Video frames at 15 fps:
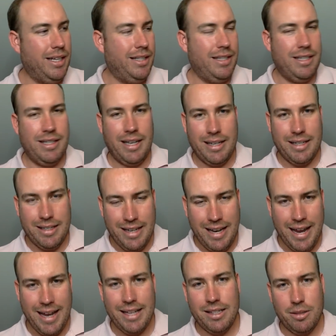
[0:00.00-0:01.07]
and then they
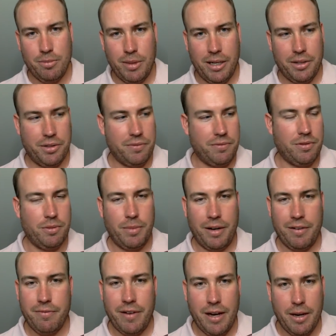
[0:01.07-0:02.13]
take the miles from
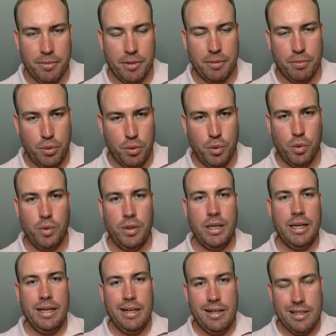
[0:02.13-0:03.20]
my family pool
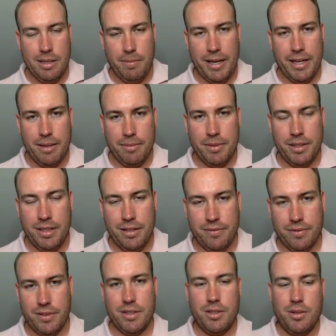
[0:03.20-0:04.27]
to make up the difference.